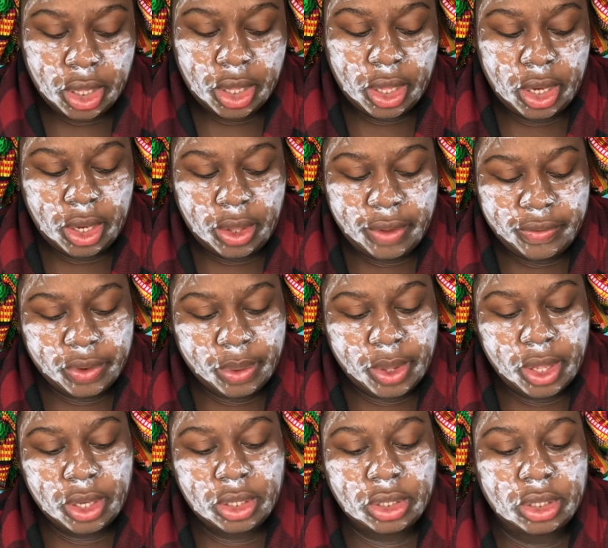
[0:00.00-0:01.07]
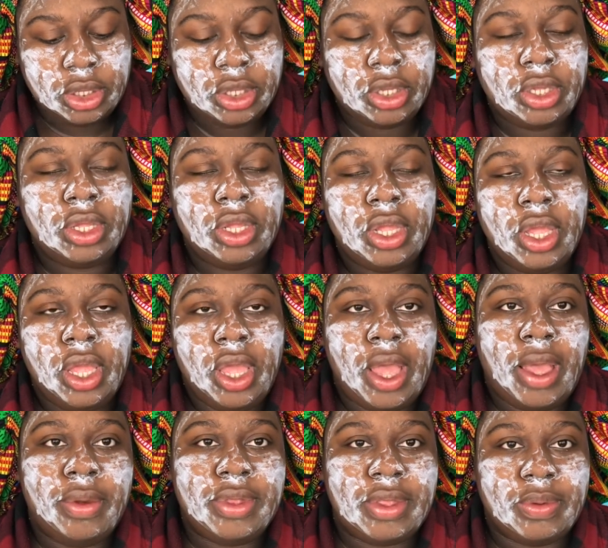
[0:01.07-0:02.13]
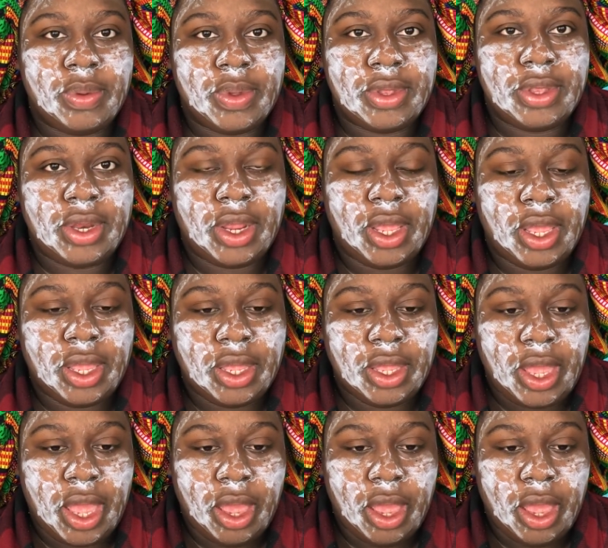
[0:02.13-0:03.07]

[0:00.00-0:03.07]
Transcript: hello, everyone. How is everyone today?